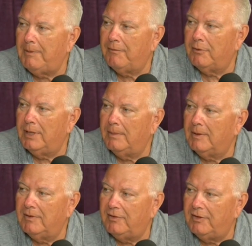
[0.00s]
for him
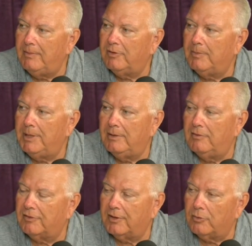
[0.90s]
because he seems to be
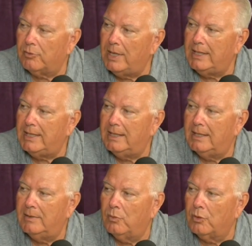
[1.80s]
just a great
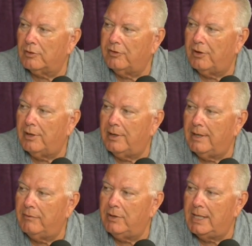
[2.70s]
kid, works hard
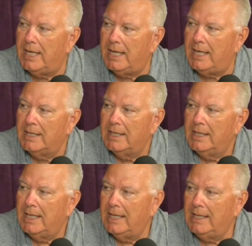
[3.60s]
every day,
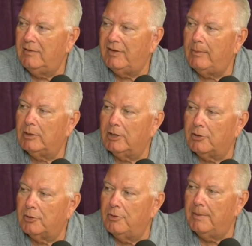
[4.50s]
and he's able to
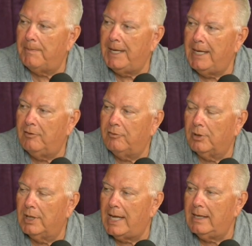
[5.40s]
turn the page where
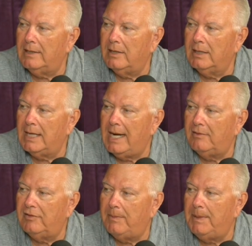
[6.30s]
a lot of young
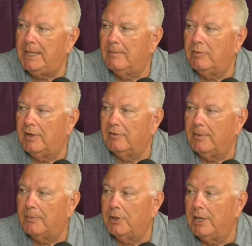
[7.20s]
guys, they beat themselves
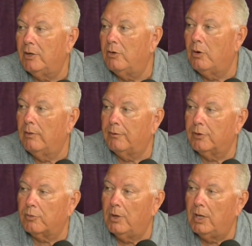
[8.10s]
up when they go 0 for
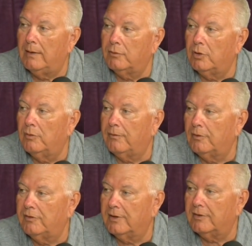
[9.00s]
12 or 0 for
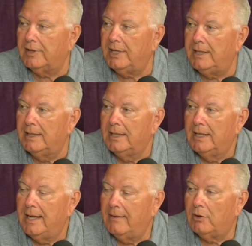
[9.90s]
16.
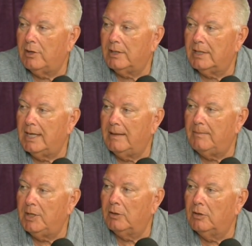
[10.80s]
They have a hard time,
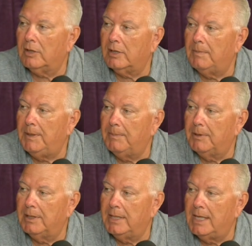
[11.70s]
you know, looking
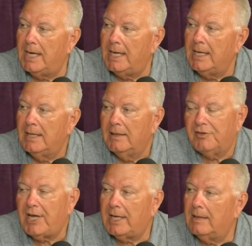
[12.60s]
people in the eye. This
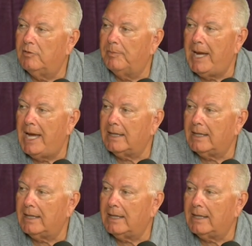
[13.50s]
guy comes back